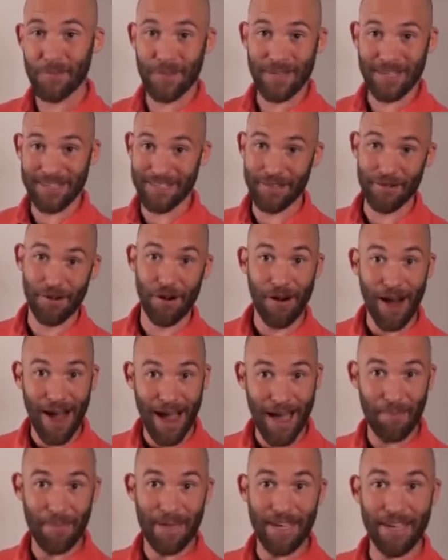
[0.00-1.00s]
because there are
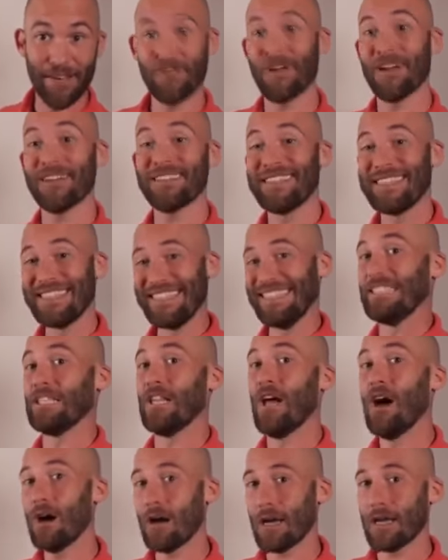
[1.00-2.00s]
IP addresses and
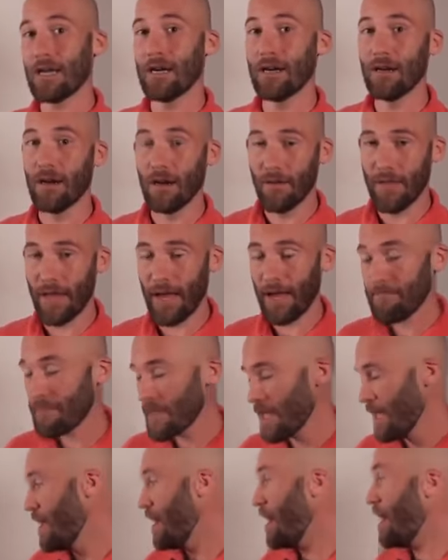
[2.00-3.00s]
login and all
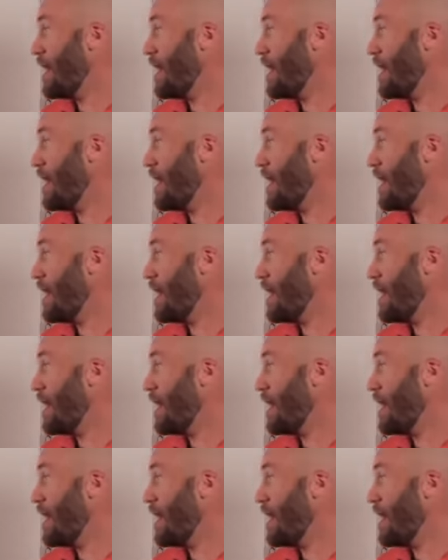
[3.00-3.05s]
that.